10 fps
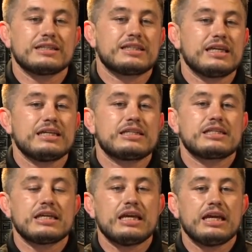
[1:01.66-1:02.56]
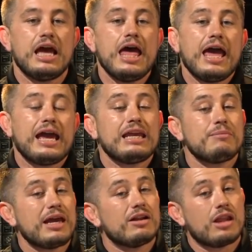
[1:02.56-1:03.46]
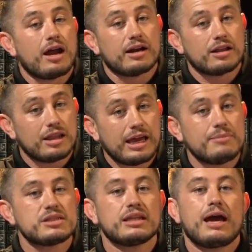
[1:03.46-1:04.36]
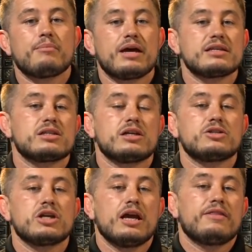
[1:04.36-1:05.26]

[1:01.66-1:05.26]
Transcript: D.C., and he made a lot of claims in that message